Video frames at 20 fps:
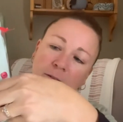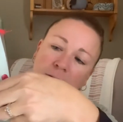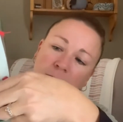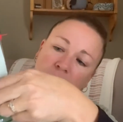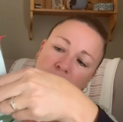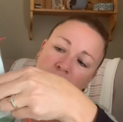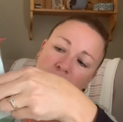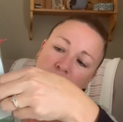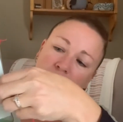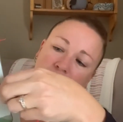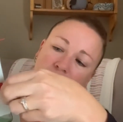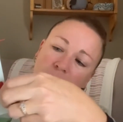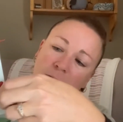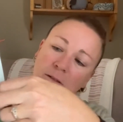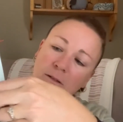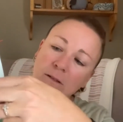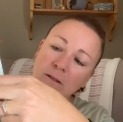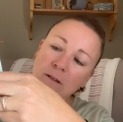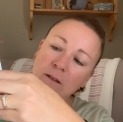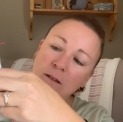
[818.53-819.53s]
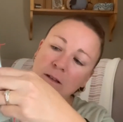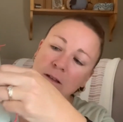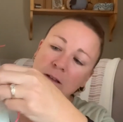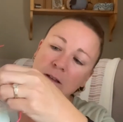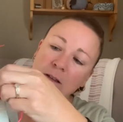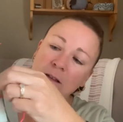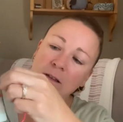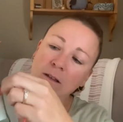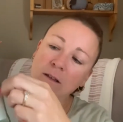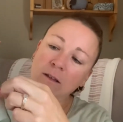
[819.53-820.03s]

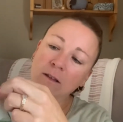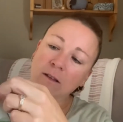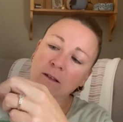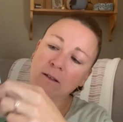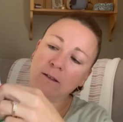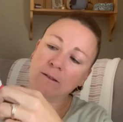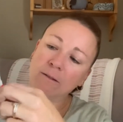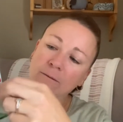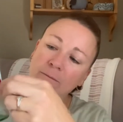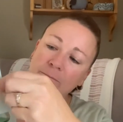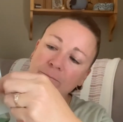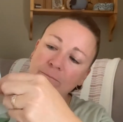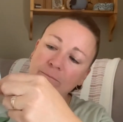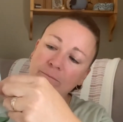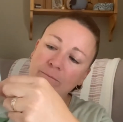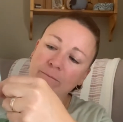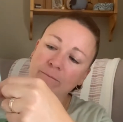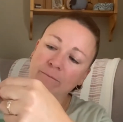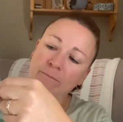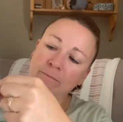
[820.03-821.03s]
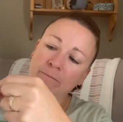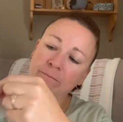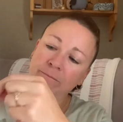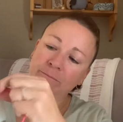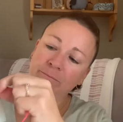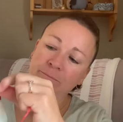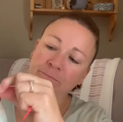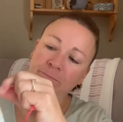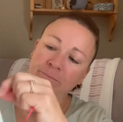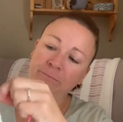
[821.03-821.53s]

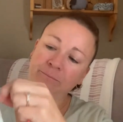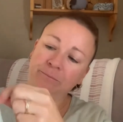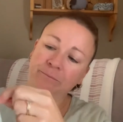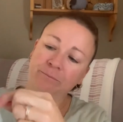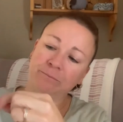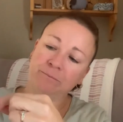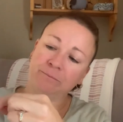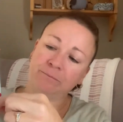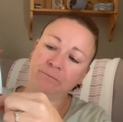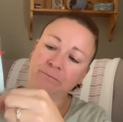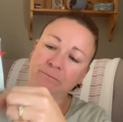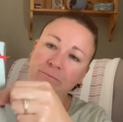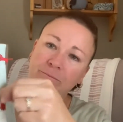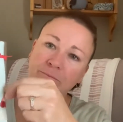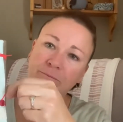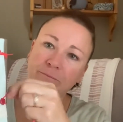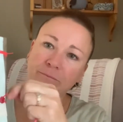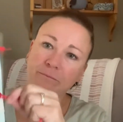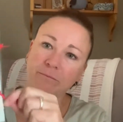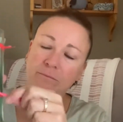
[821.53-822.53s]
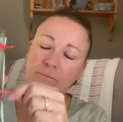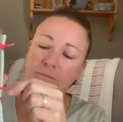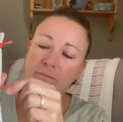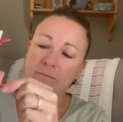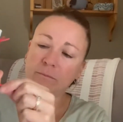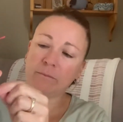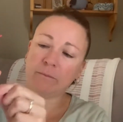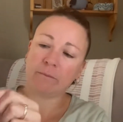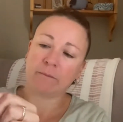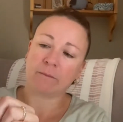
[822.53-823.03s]

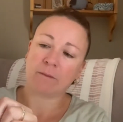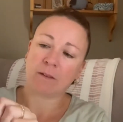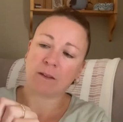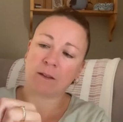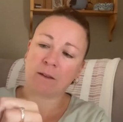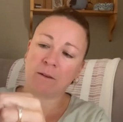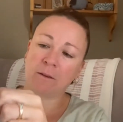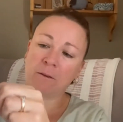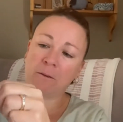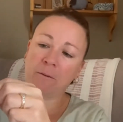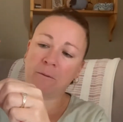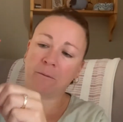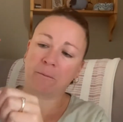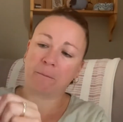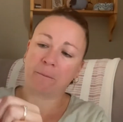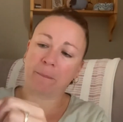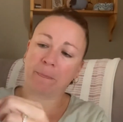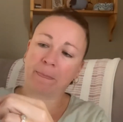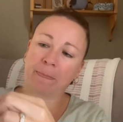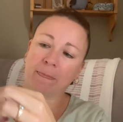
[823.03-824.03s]
[no speech]